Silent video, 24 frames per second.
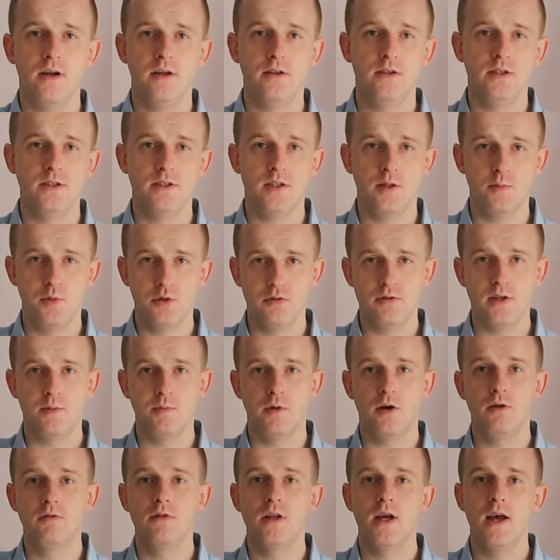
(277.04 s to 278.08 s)
distributed
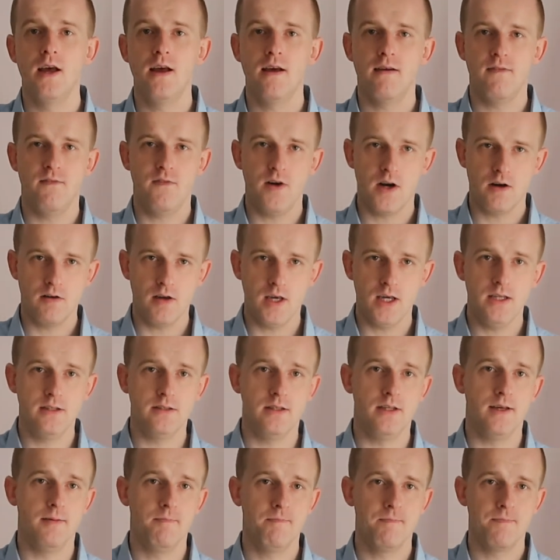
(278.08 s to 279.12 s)
mode very
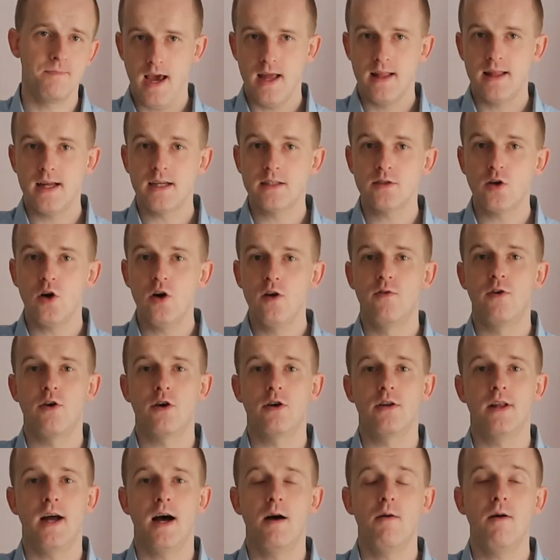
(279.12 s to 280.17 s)
easily. And that's all
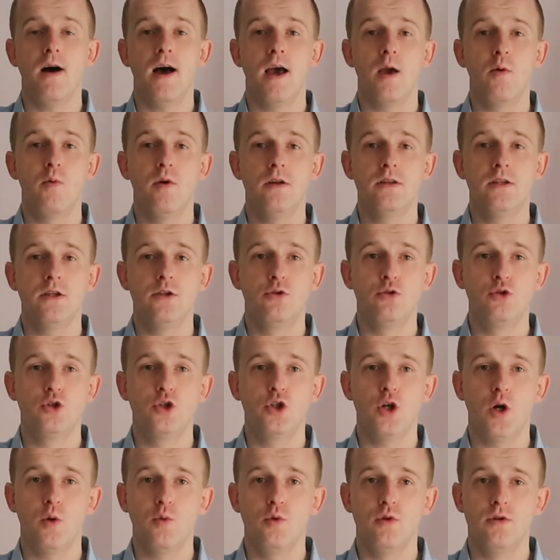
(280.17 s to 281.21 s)
for now. I wanted to
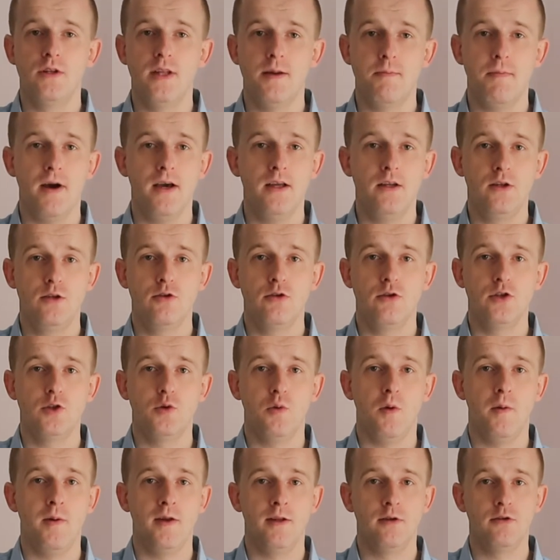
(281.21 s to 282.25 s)
show you the main
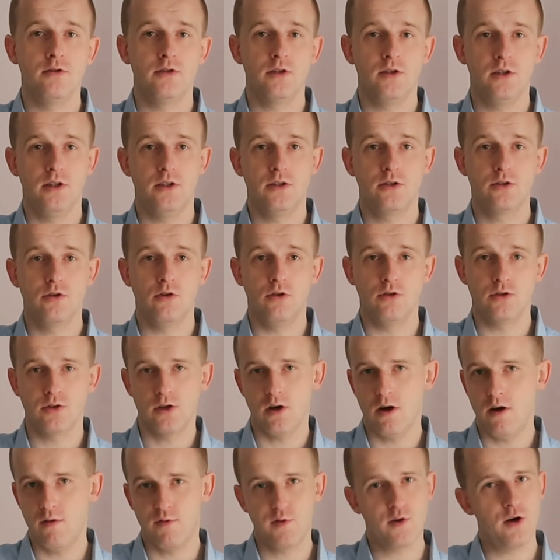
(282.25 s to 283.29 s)
tools we will use in this course.
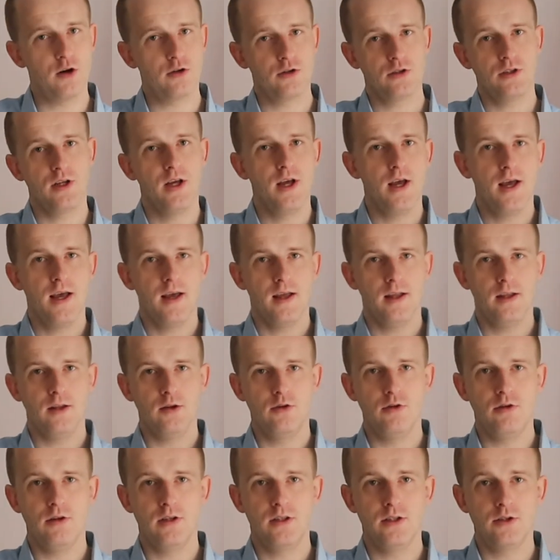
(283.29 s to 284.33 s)
Of course,
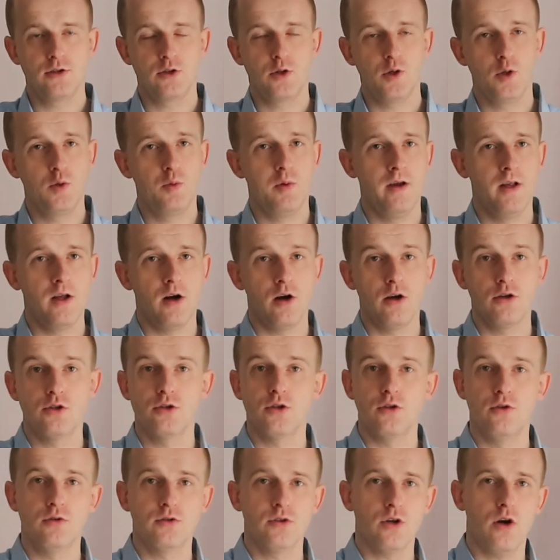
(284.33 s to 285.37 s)
during this course we will
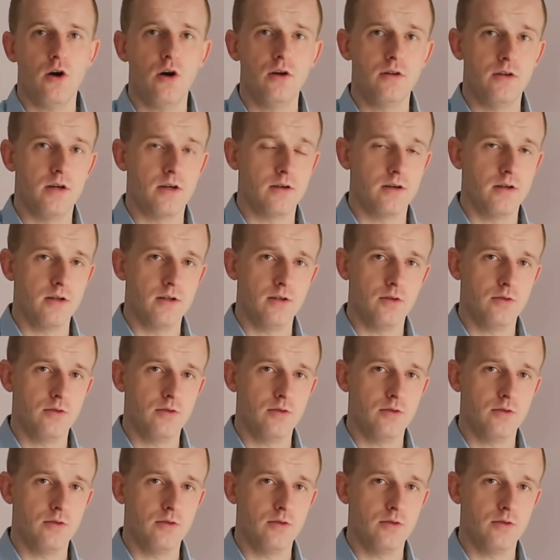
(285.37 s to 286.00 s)
also use other